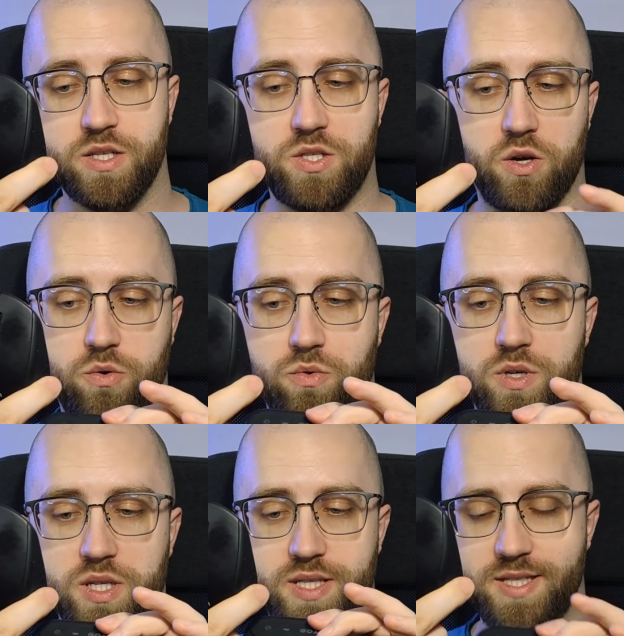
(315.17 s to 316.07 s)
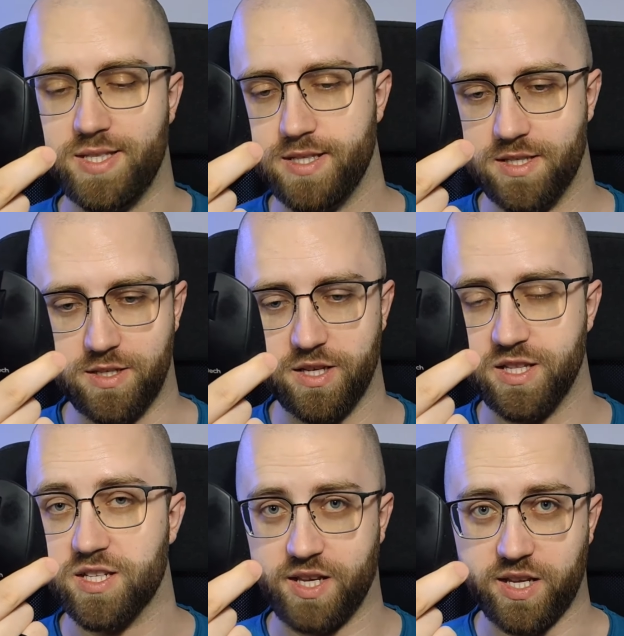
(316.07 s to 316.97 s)
So in
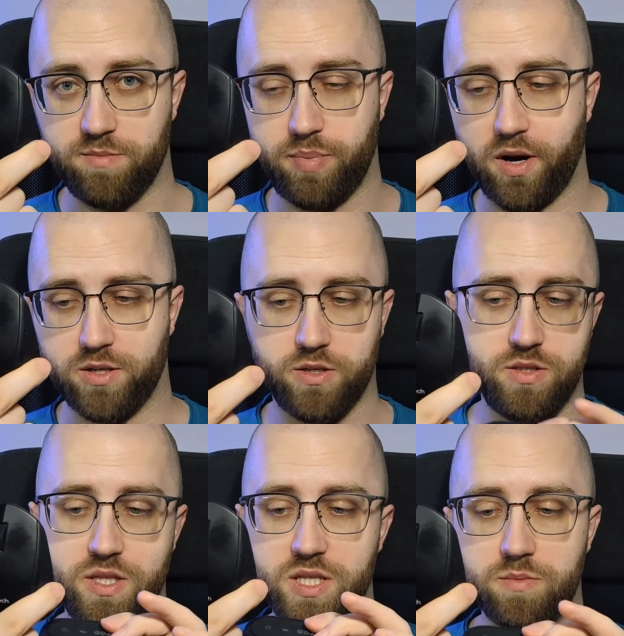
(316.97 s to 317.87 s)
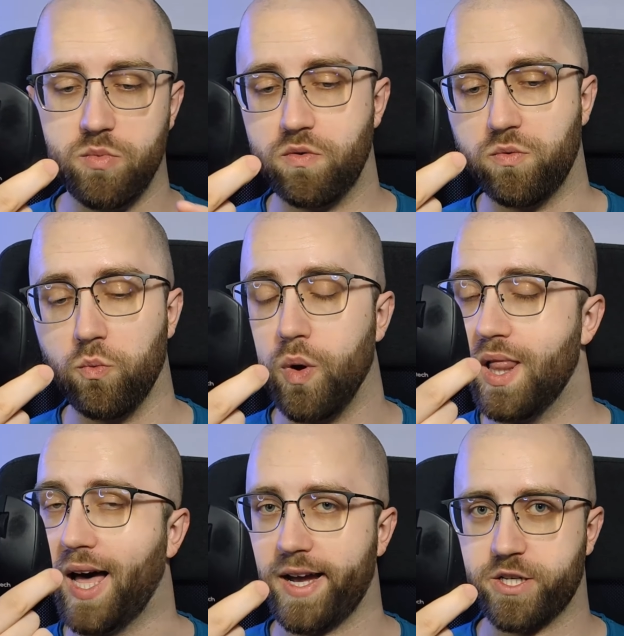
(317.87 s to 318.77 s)
the second part, this move
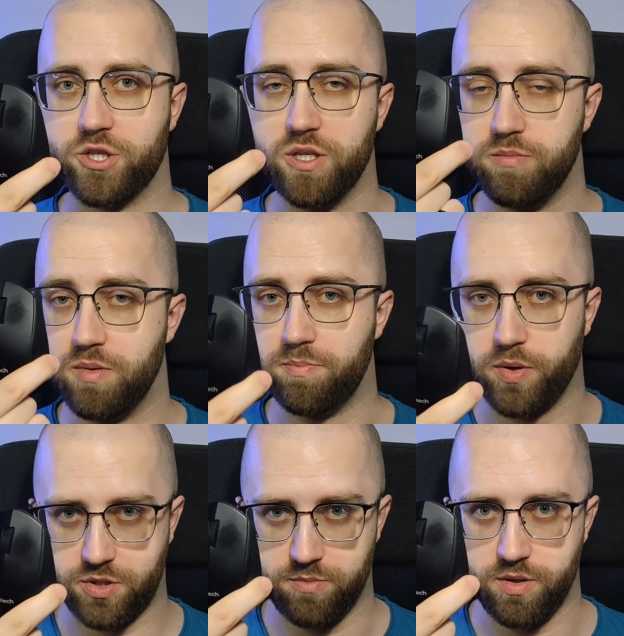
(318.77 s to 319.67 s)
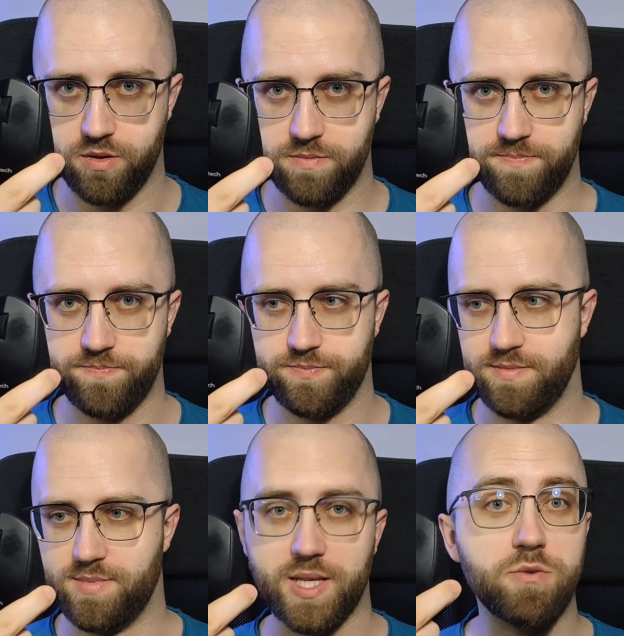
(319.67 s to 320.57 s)
will actually be possible.
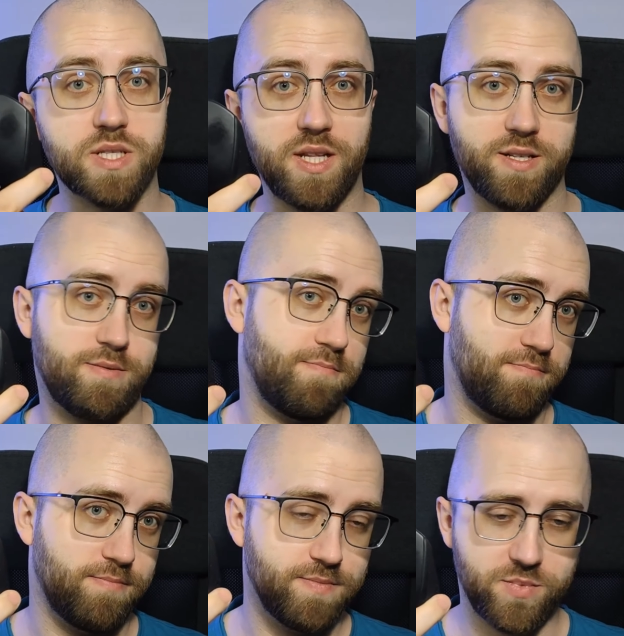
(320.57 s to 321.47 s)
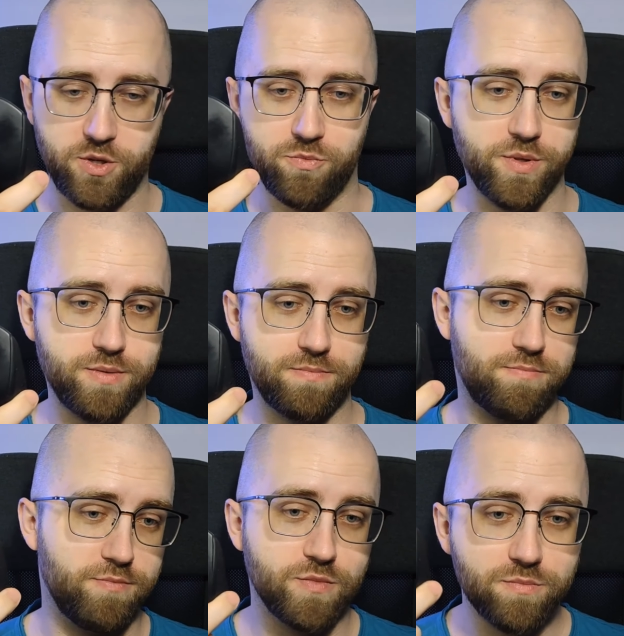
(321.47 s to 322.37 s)
Now it's not, so we
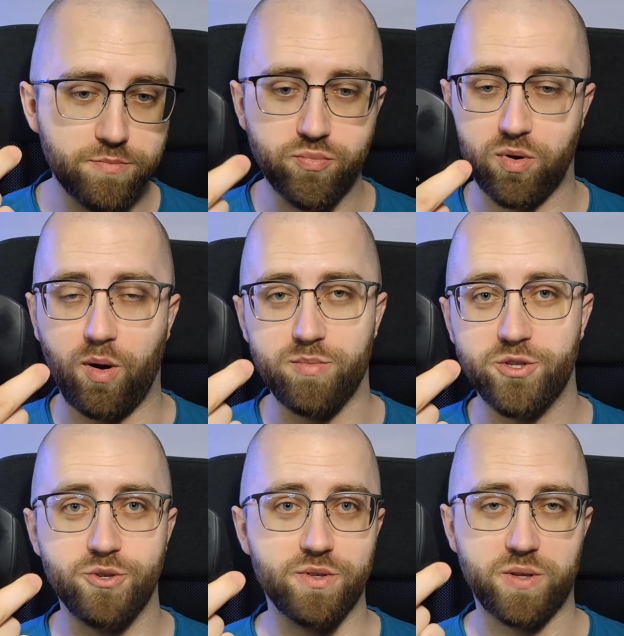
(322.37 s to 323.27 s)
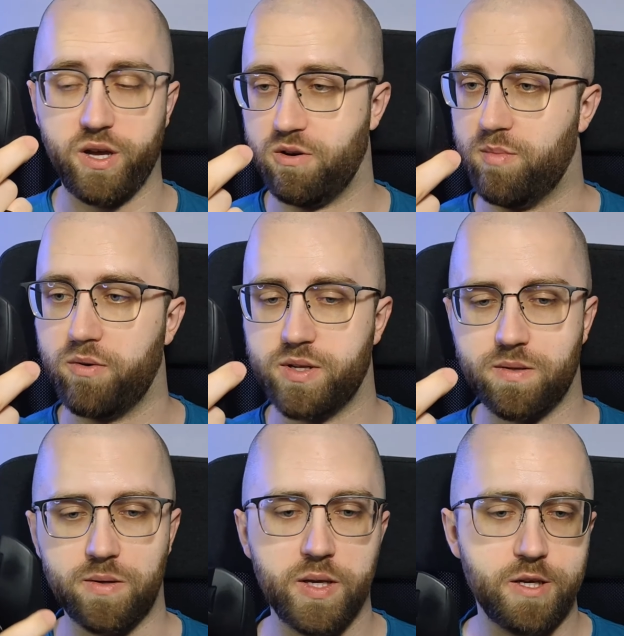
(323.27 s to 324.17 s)
probably shouldn't care about it,
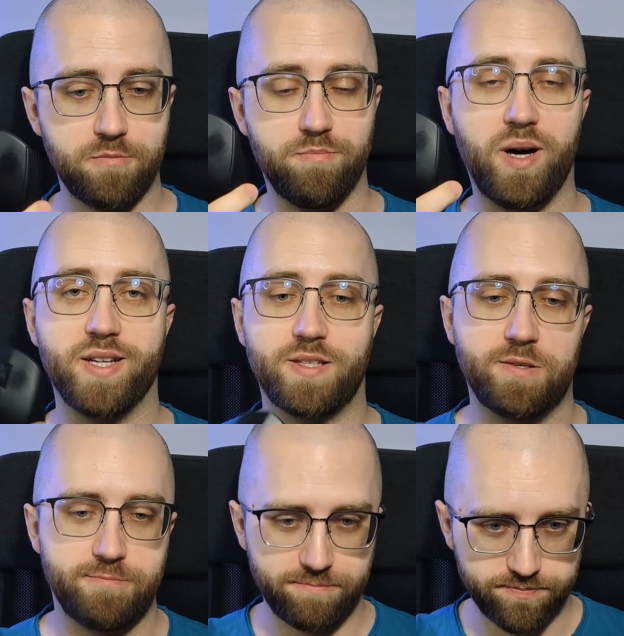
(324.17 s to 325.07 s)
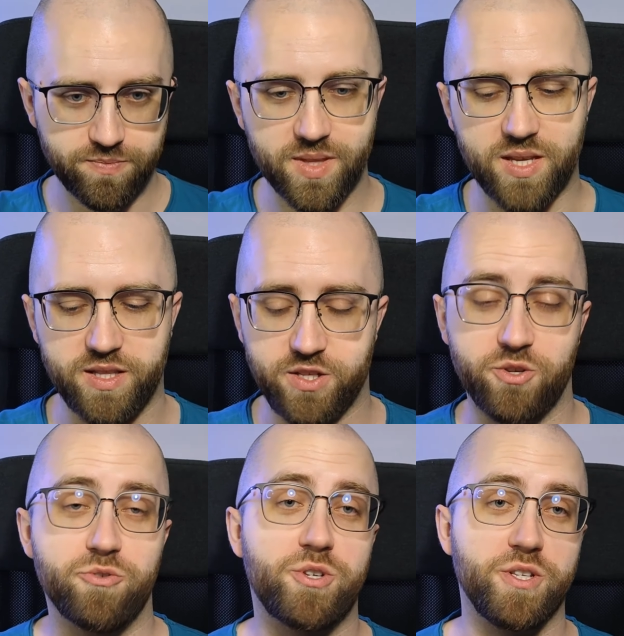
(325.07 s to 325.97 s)
but the
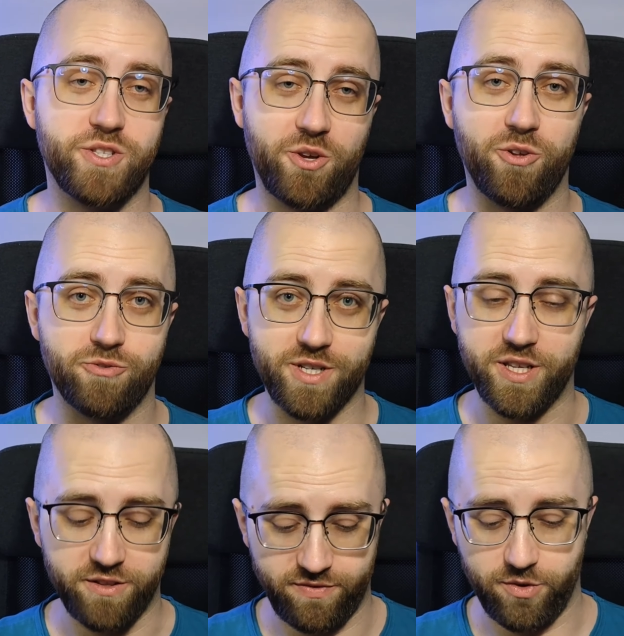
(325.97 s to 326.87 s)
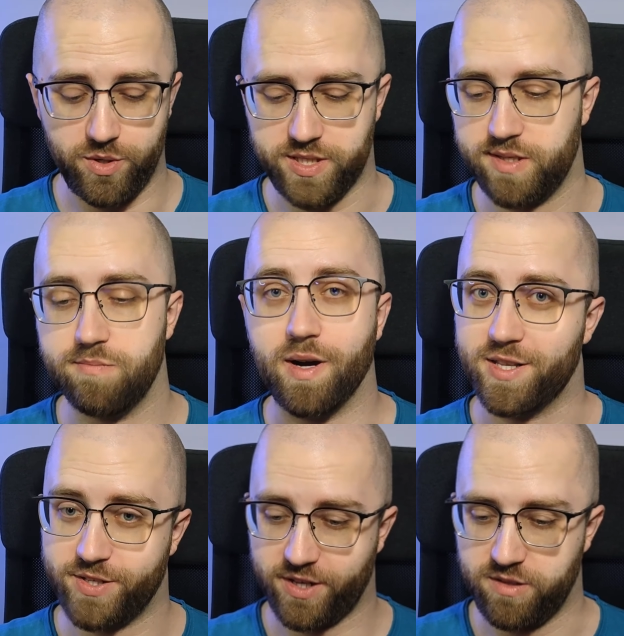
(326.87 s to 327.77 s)
solution is already influenced by
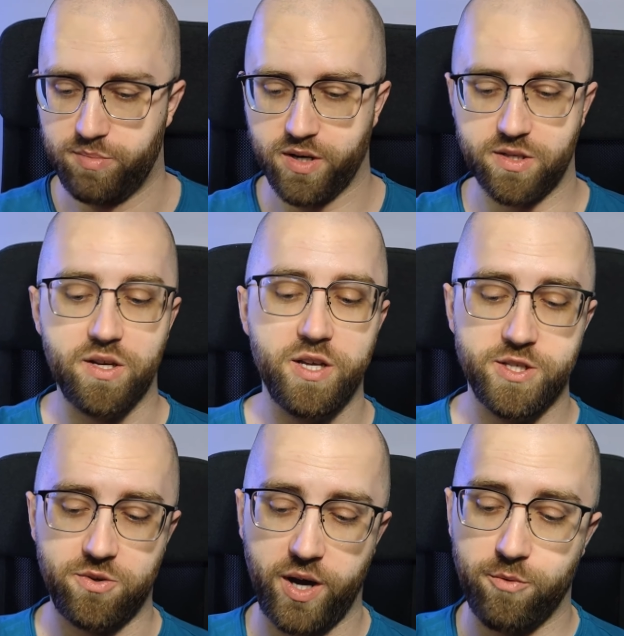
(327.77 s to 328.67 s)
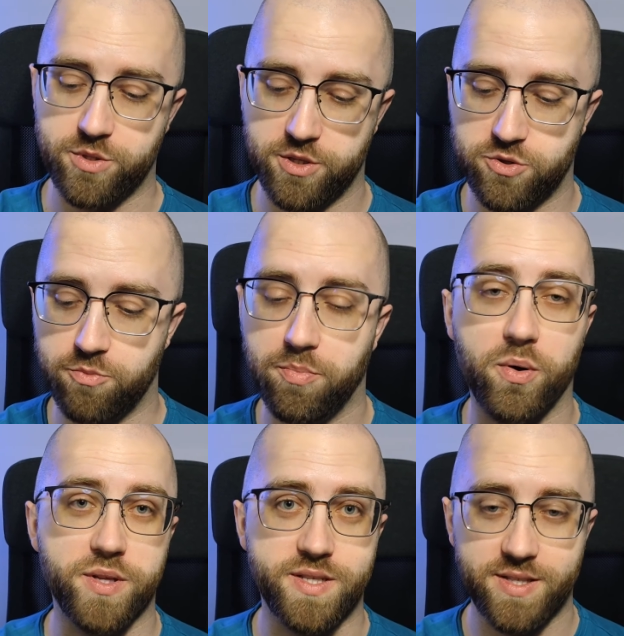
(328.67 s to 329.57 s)
the second part, so I wanted to
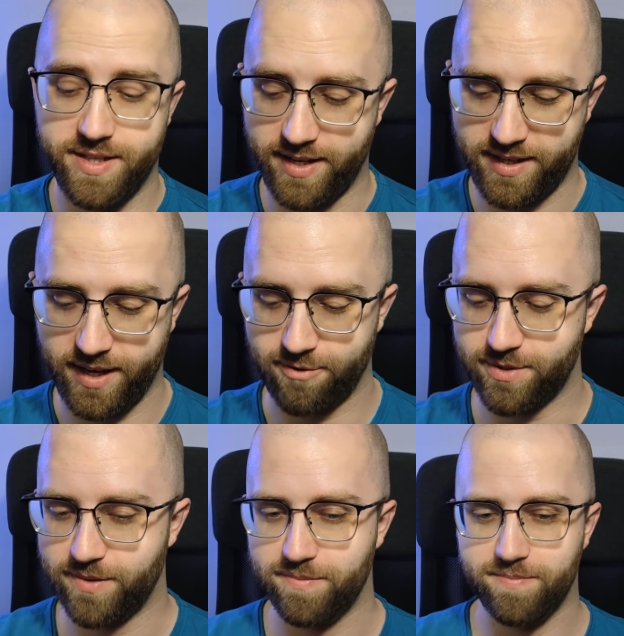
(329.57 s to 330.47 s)
point that out.